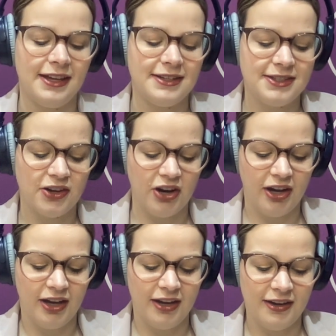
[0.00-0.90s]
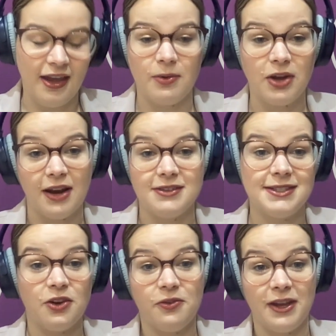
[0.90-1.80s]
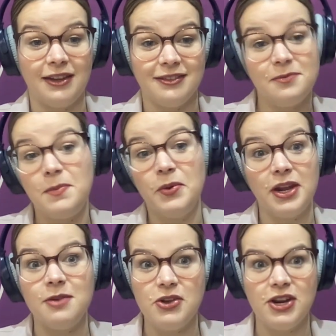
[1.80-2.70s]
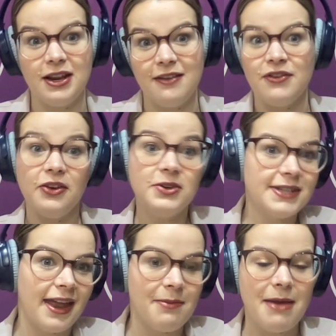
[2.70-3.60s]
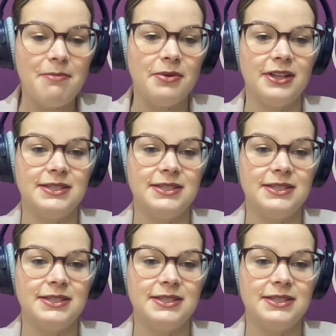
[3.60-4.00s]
So yeah, we're kind of building community for those kind of people,